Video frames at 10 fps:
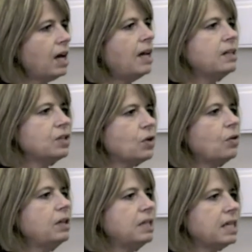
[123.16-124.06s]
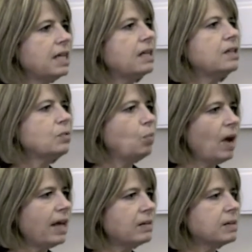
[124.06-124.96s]
Ireland, Scotland, England and
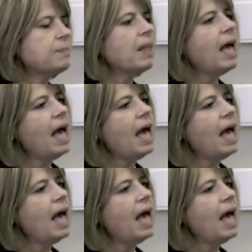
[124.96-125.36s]
Wales?